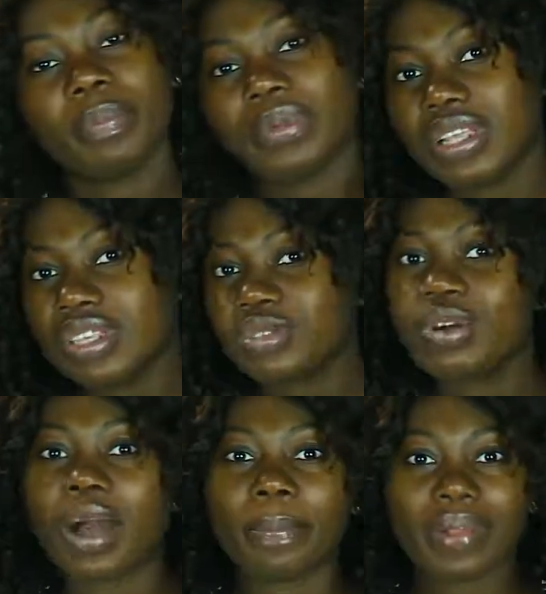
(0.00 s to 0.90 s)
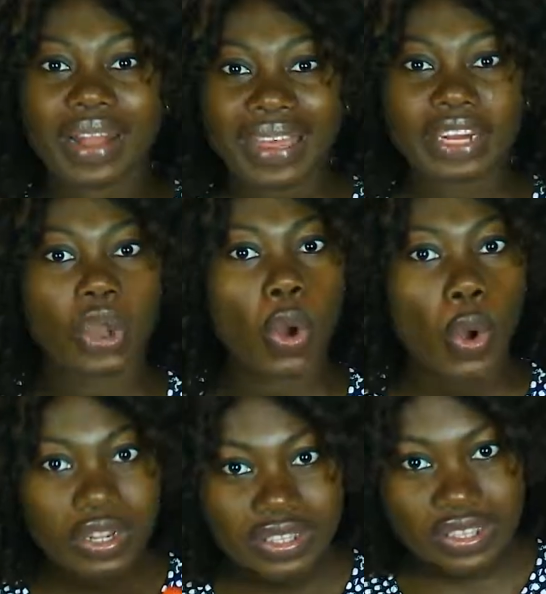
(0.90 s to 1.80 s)
Please don't apply the
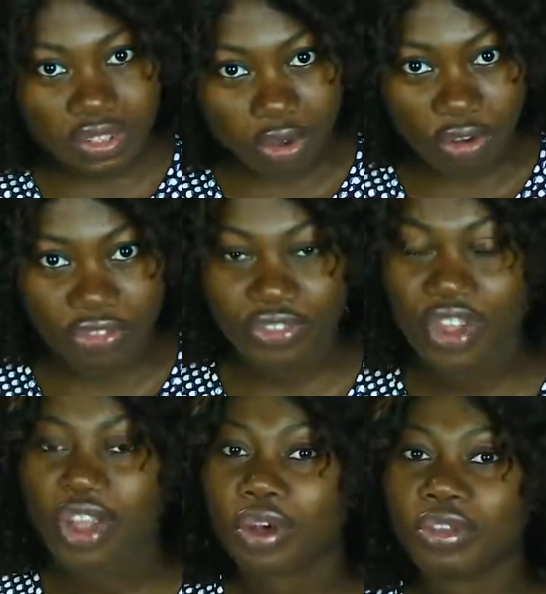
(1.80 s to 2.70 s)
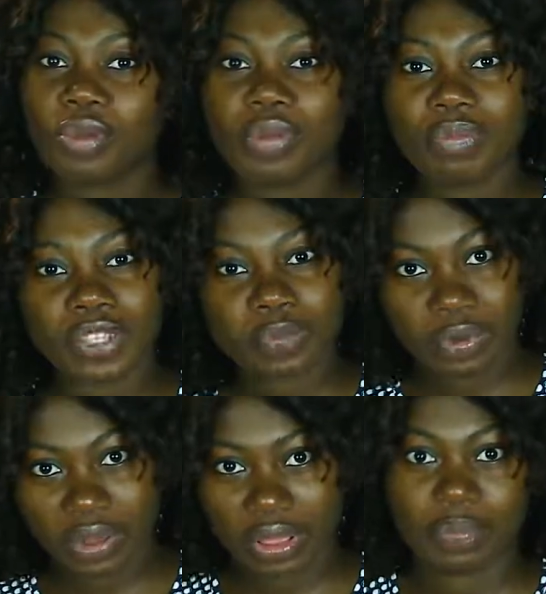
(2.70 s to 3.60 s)
hot stuff on your baby's
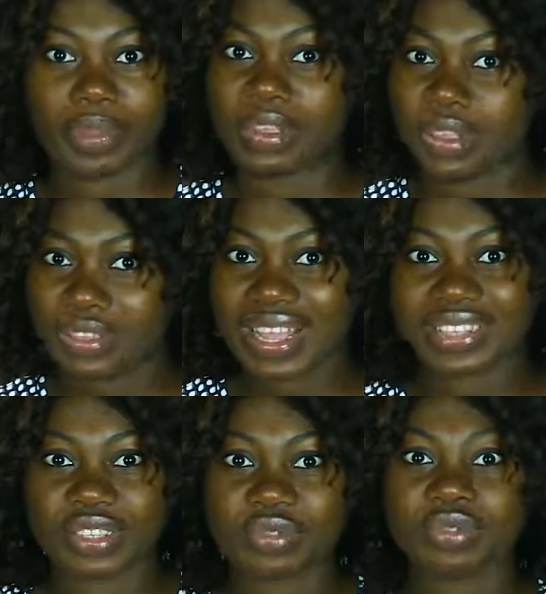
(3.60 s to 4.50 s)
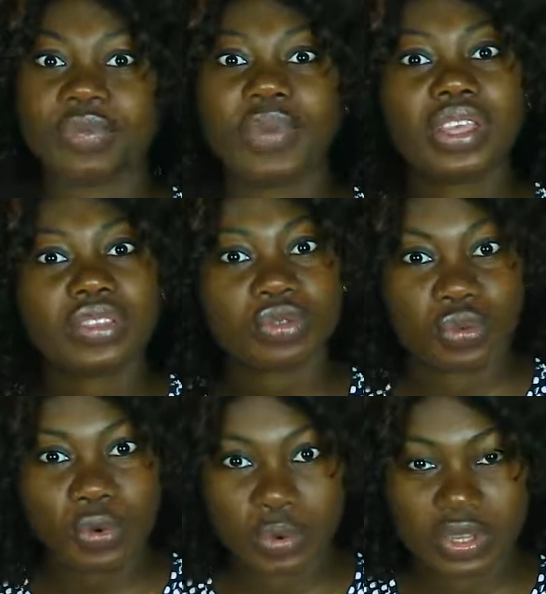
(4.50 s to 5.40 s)
butt, because that is going to make it
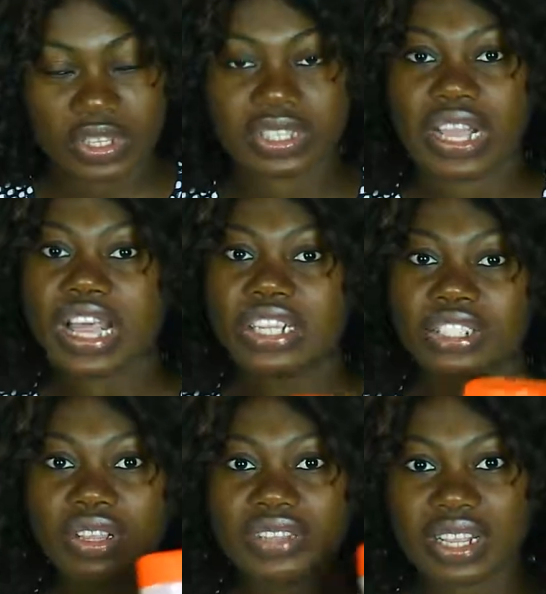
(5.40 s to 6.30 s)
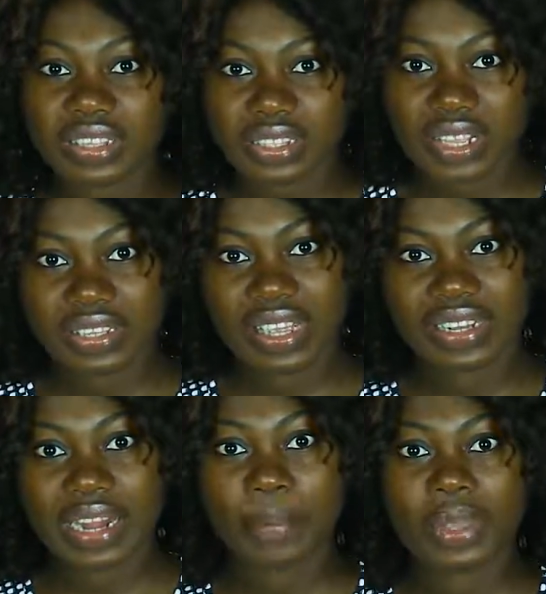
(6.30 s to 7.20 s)
so worse. Just set it
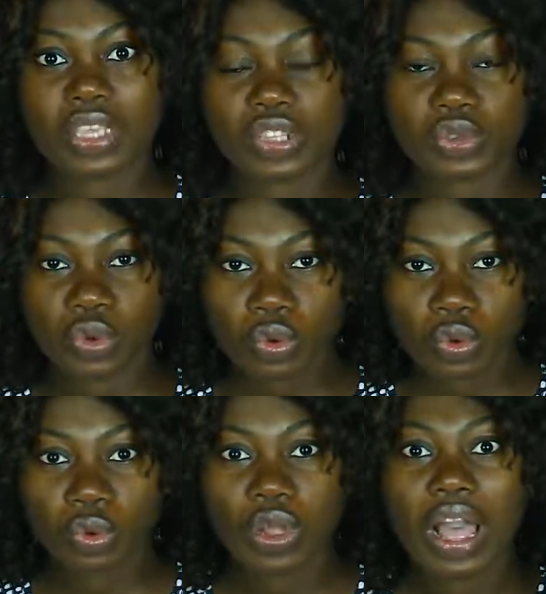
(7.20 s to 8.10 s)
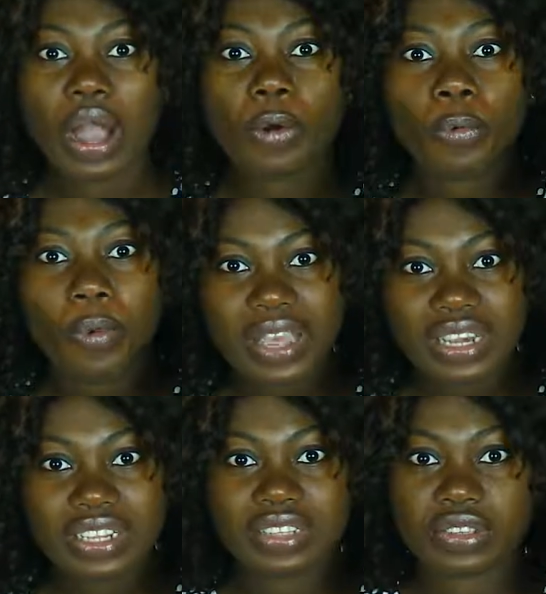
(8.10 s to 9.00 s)
aside and make it cool.
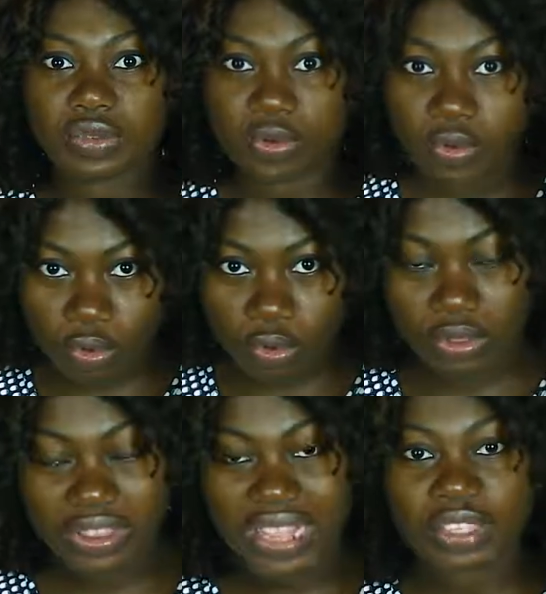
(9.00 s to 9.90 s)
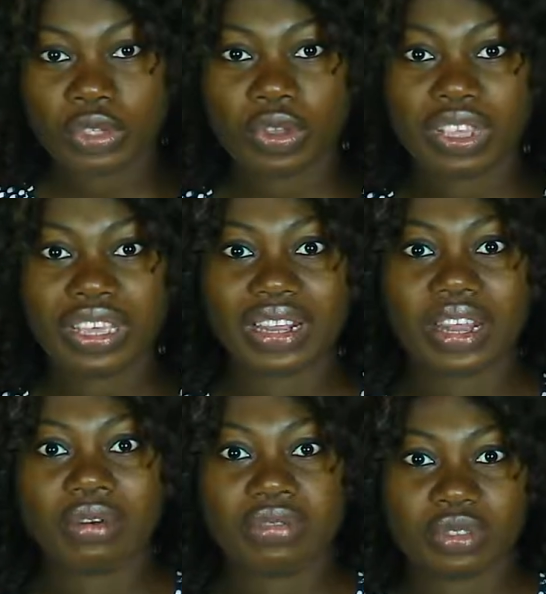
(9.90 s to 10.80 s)
When it is cool, that is when you can
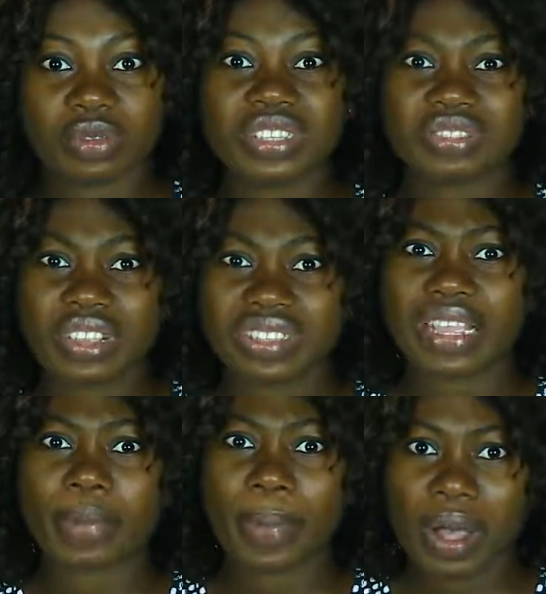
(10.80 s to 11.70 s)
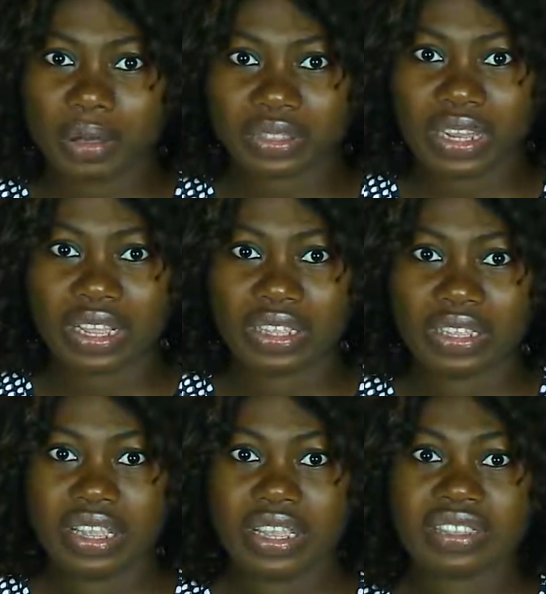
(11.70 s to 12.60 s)
now, so it's just like powder.
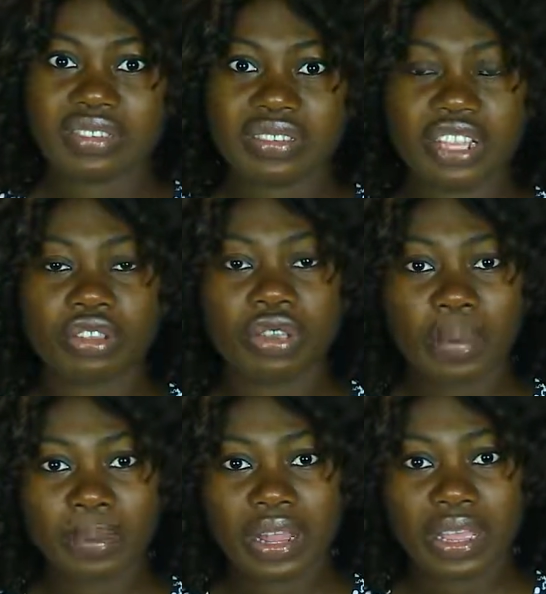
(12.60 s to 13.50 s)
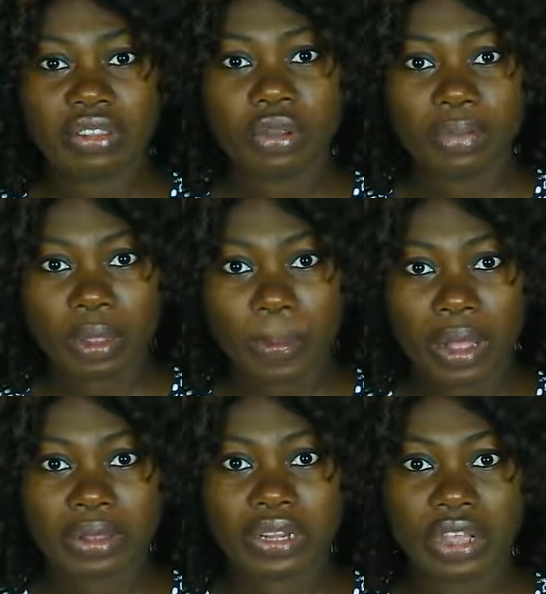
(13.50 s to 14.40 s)
It's just like you applying normal
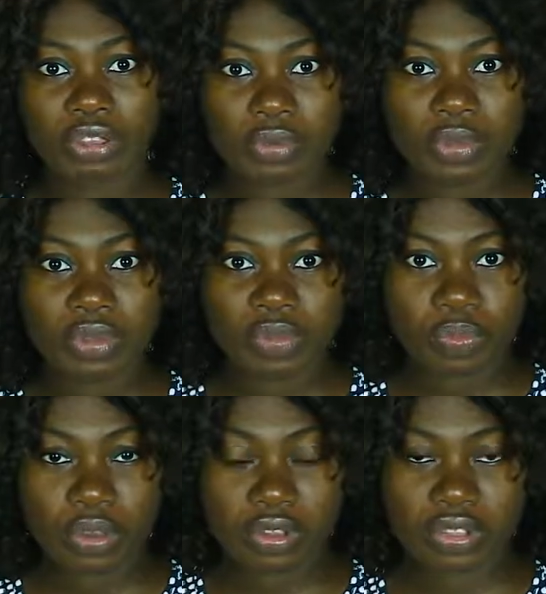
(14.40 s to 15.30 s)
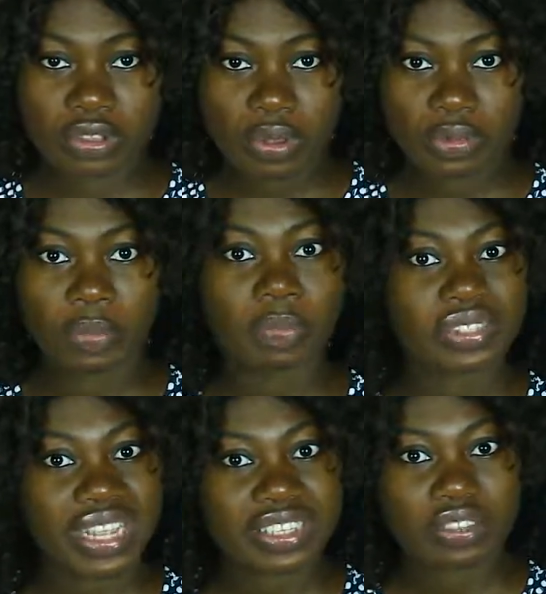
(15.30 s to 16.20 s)
powder on your baby's butt or something, but
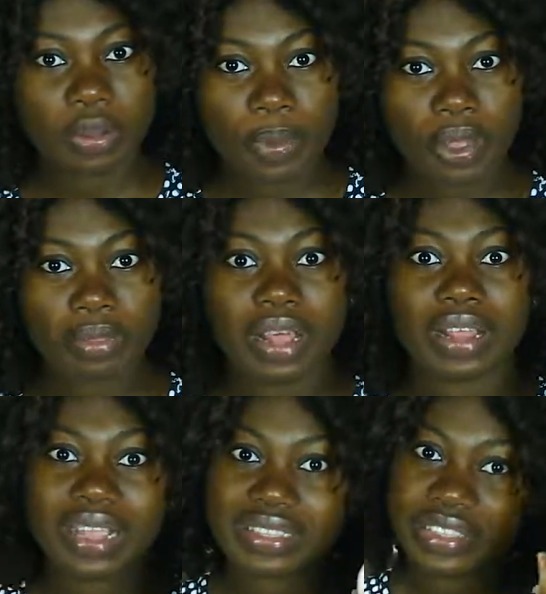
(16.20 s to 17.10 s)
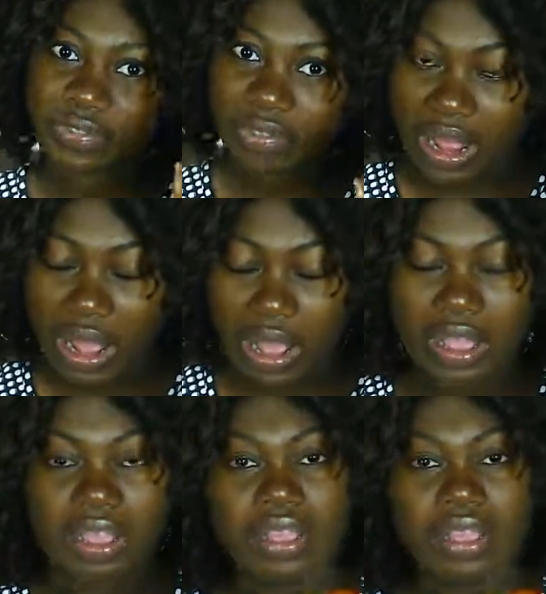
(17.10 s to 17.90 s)
that is not powder, that is flour.